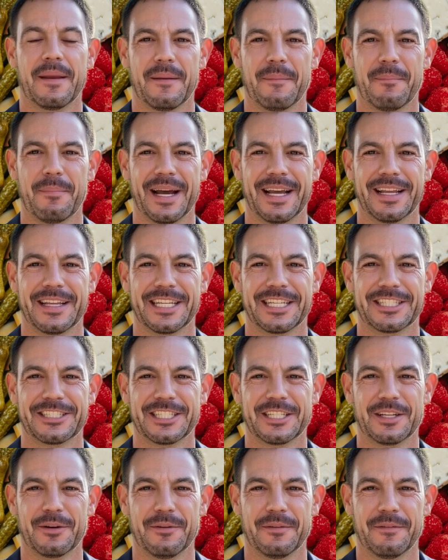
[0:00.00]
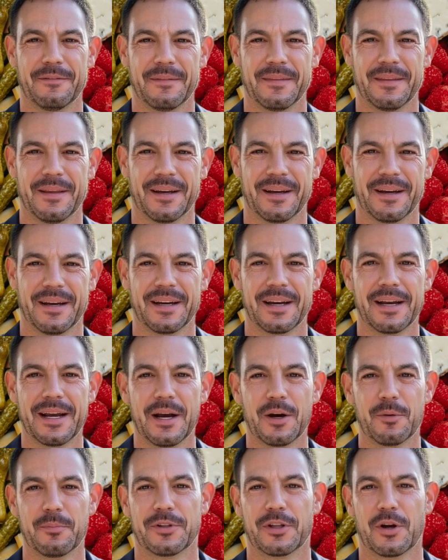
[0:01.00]
Magnesium
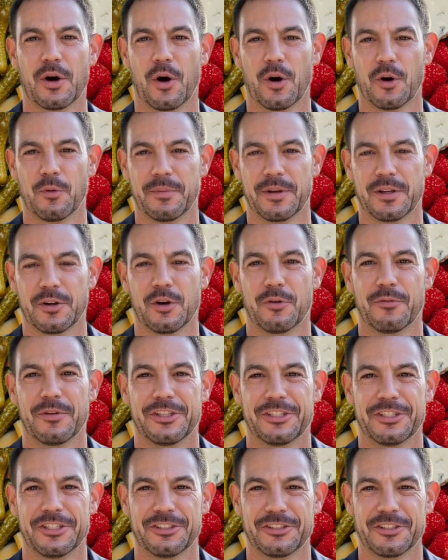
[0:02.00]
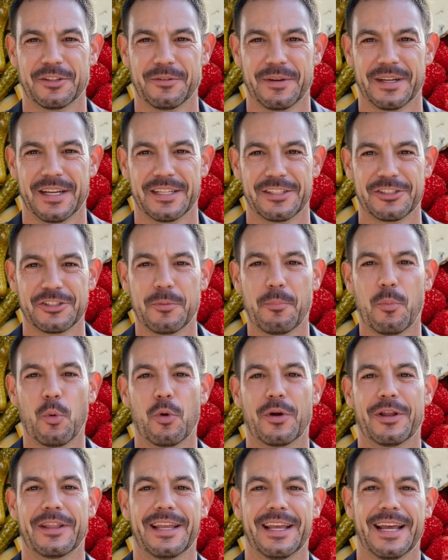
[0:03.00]
helps calm the nervous system and
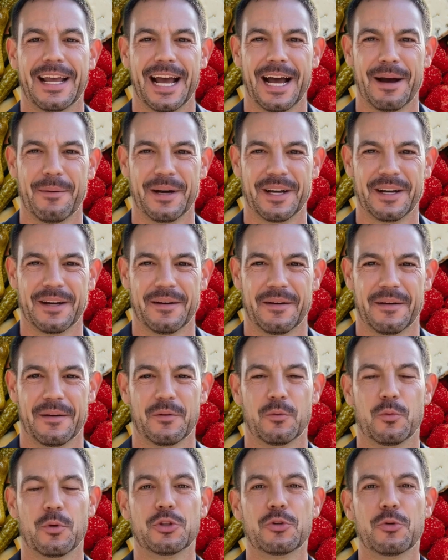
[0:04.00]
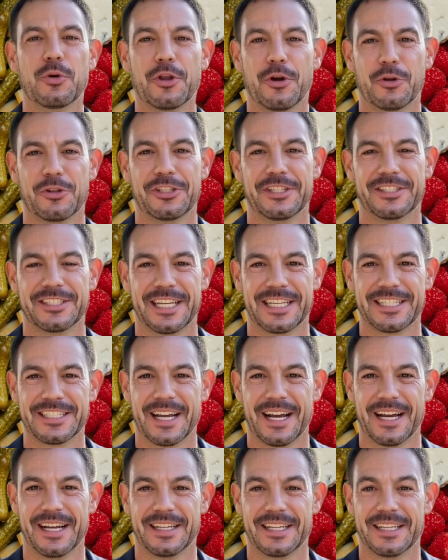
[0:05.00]
supports GABA, which reduces
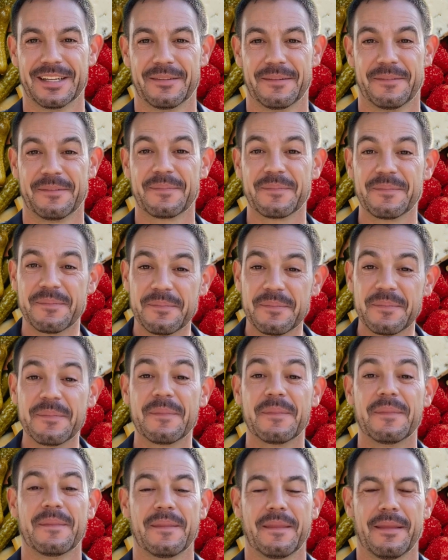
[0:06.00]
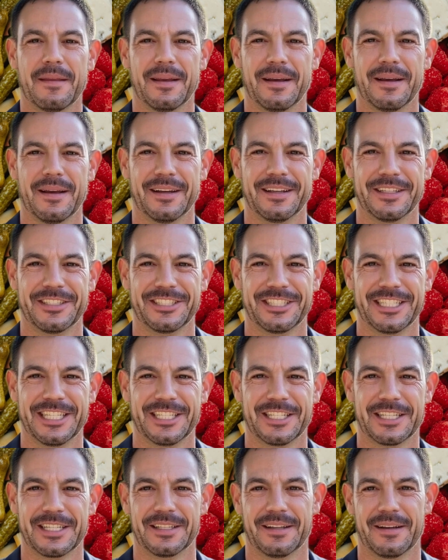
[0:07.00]
anxiety.
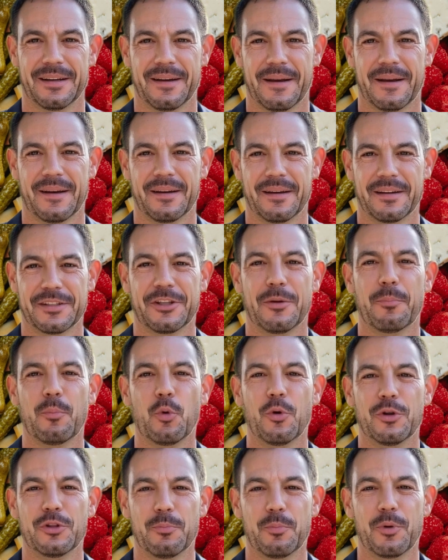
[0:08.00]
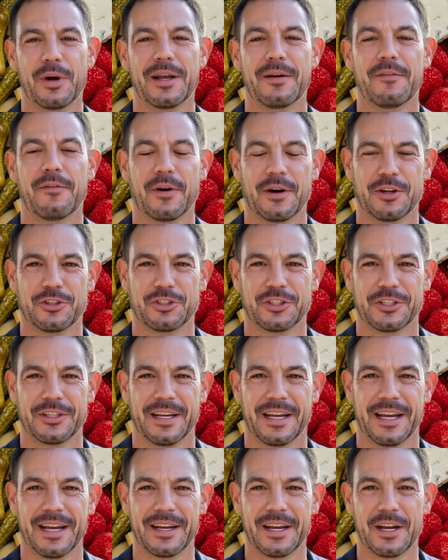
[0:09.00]
Zinc supports brain function
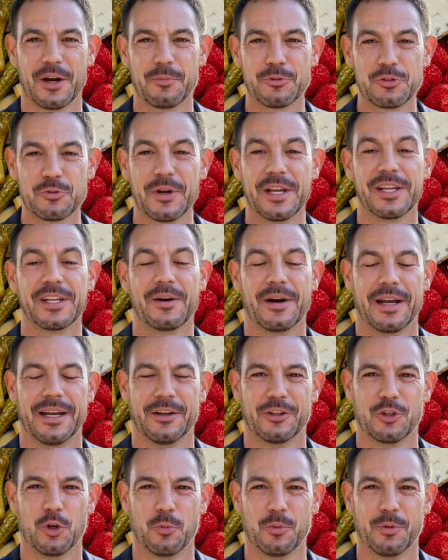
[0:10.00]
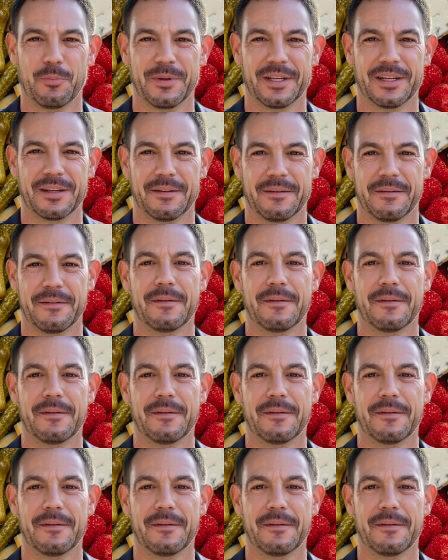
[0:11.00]
and helps regulate dopamine.